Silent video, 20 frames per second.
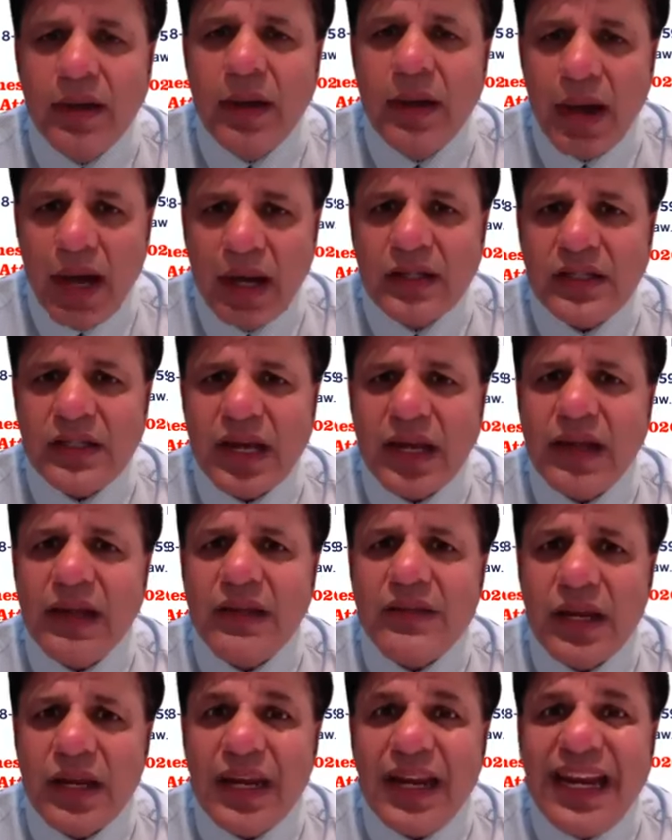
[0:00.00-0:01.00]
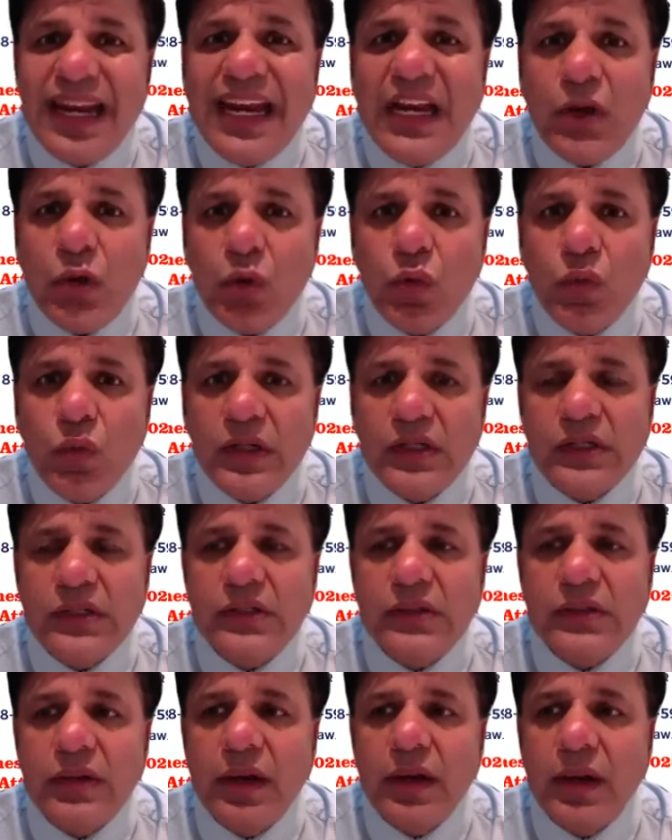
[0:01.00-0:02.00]
And second is the E2, which
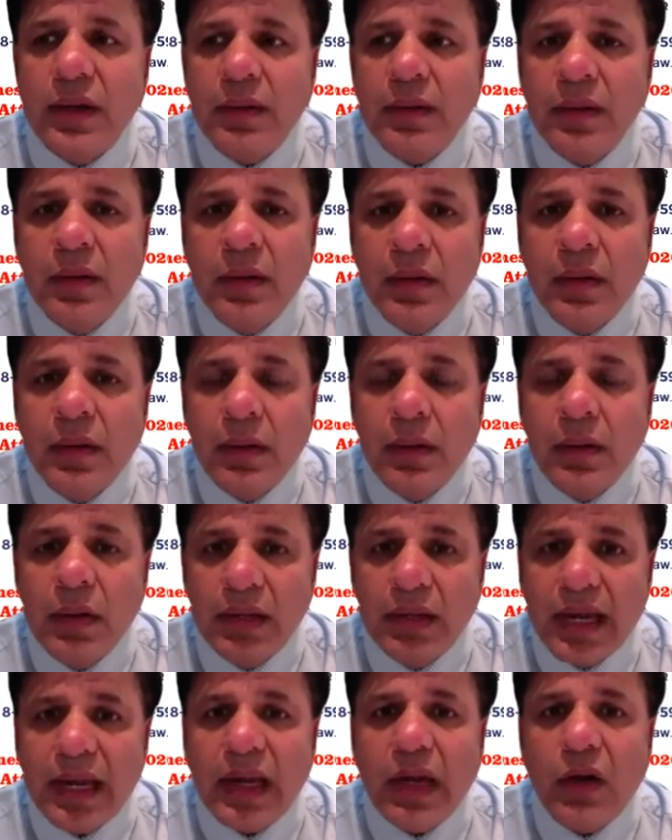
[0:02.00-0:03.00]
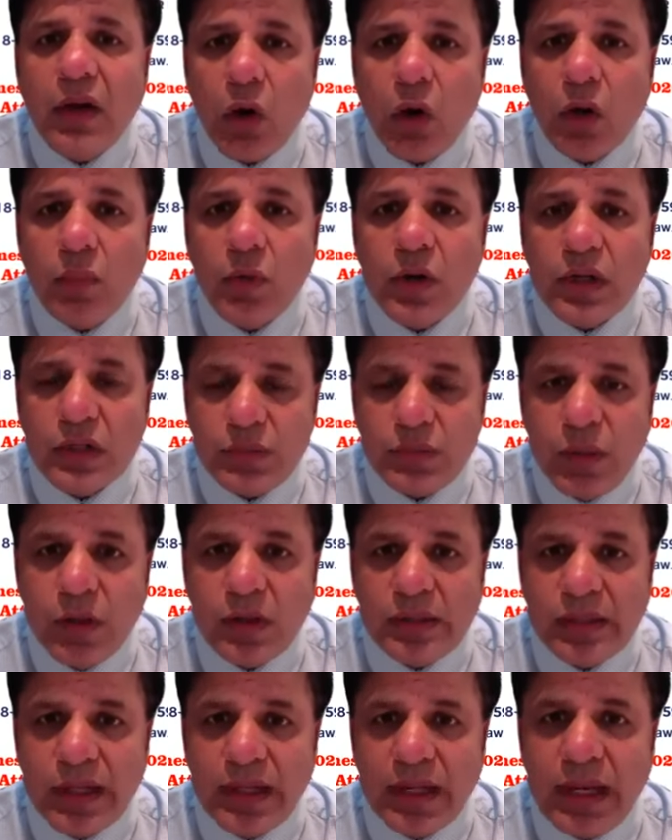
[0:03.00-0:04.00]
is getting a lot more response
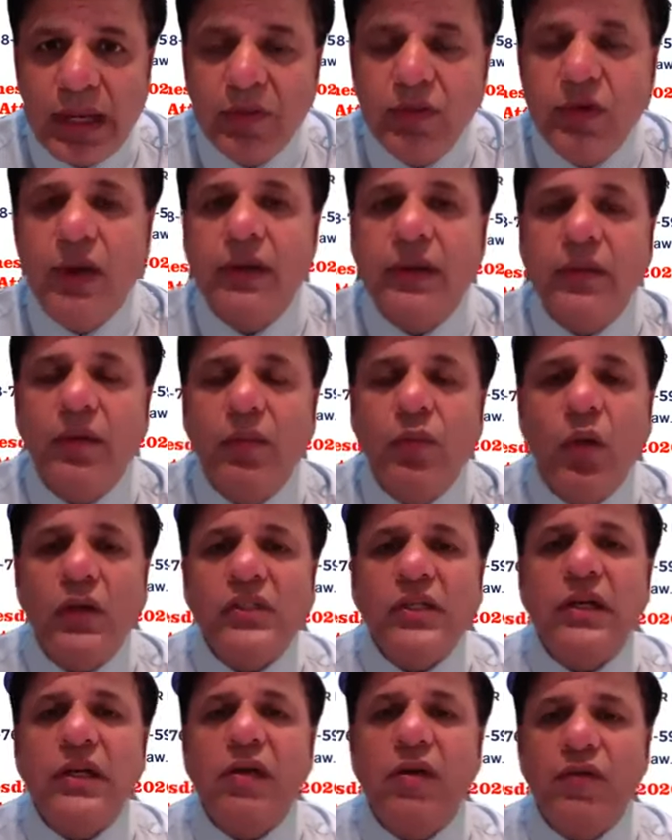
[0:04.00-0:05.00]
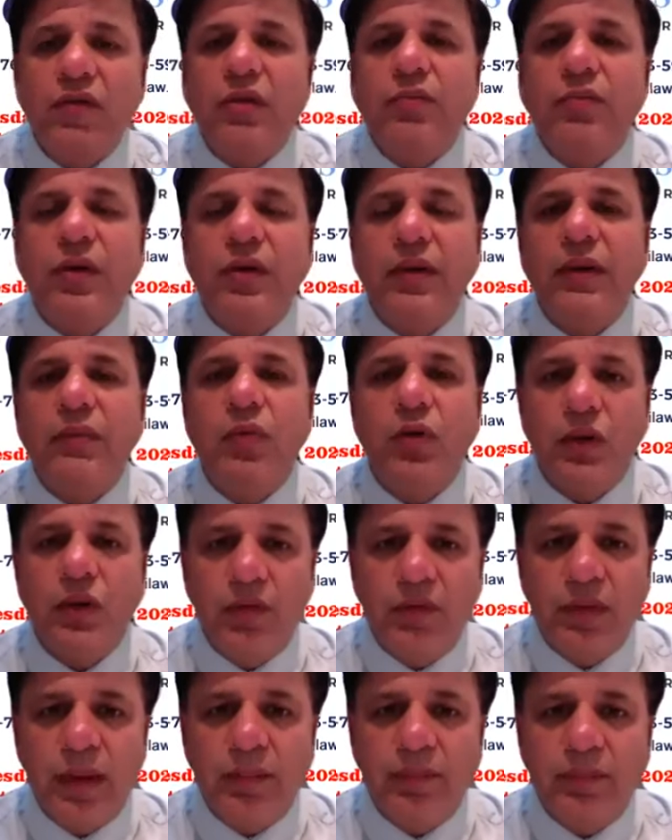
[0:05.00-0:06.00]
than the E1. What's the difference between both of
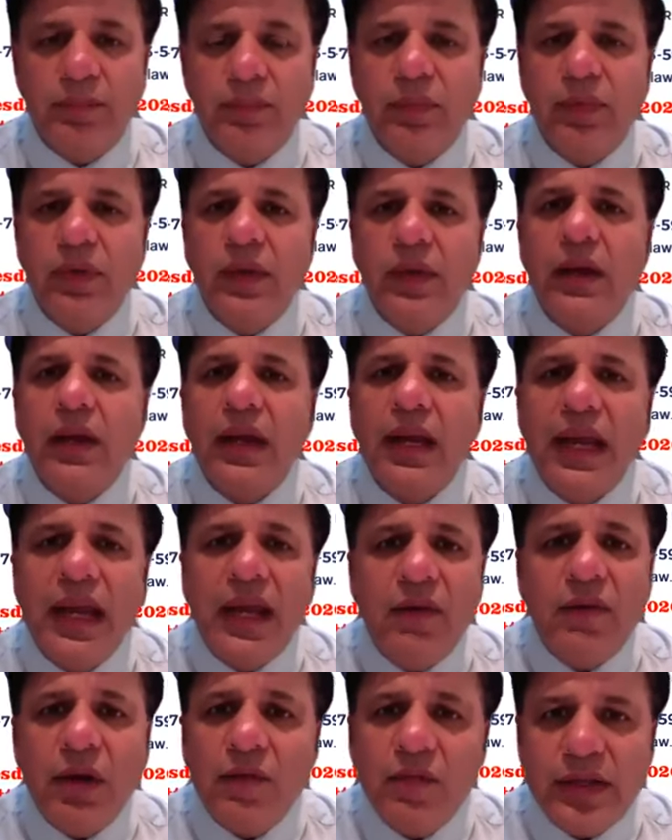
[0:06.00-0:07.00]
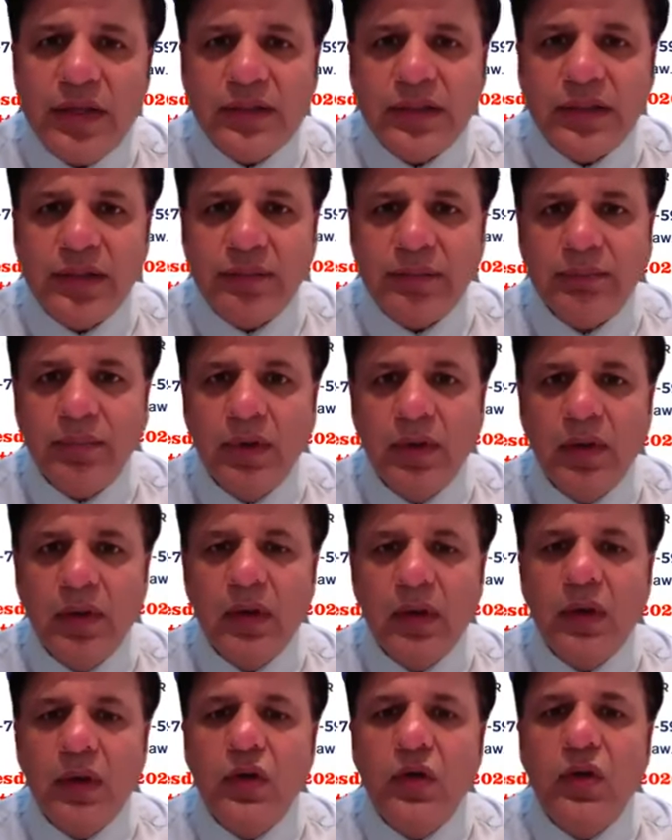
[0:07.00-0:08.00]
them? E1 visa,
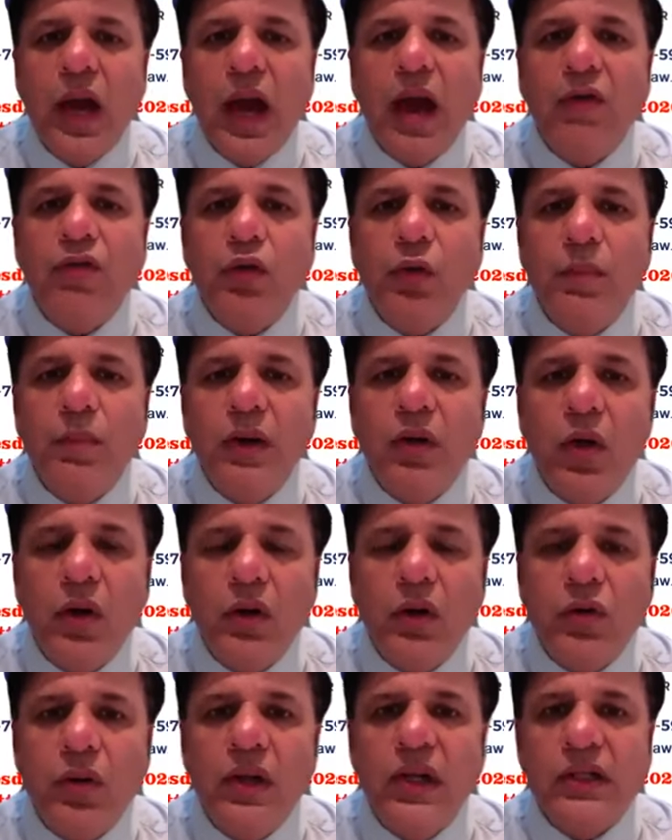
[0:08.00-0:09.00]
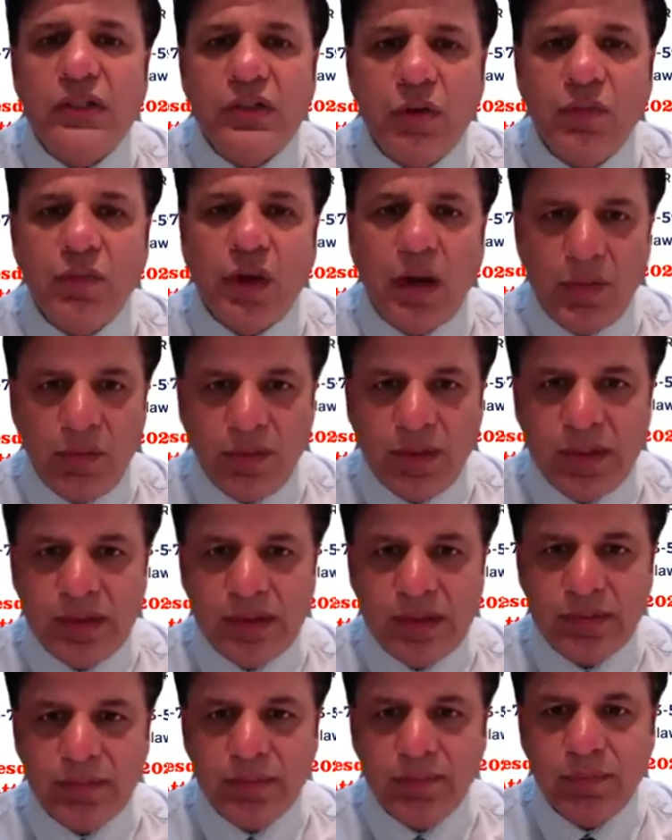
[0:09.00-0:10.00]
you have to belong to a list of countries.